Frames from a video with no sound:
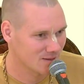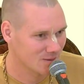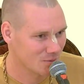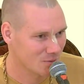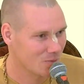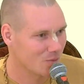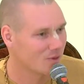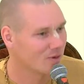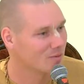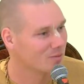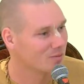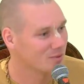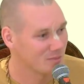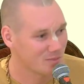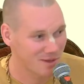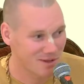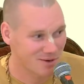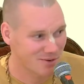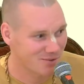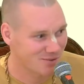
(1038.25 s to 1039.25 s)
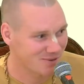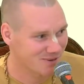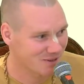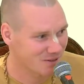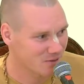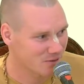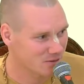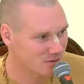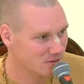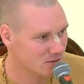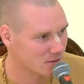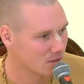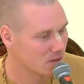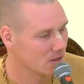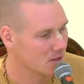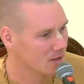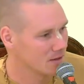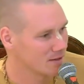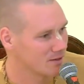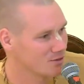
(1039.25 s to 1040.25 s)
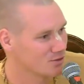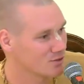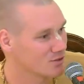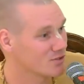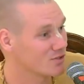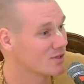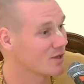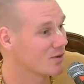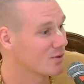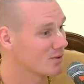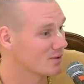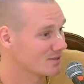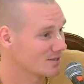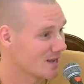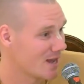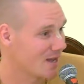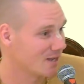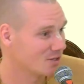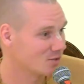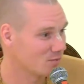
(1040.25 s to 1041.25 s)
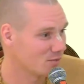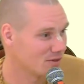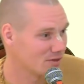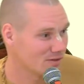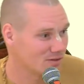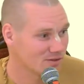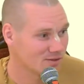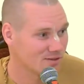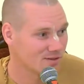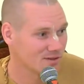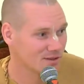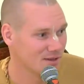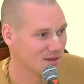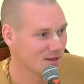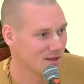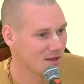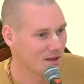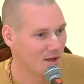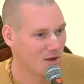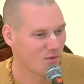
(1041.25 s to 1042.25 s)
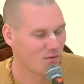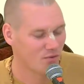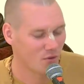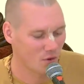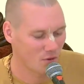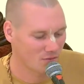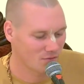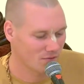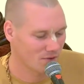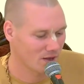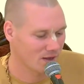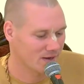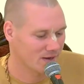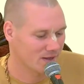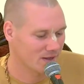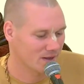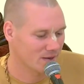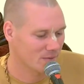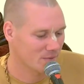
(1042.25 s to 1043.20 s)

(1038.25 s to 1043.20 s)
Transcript: We want to be better than others. These are subtle attachments, fault finding.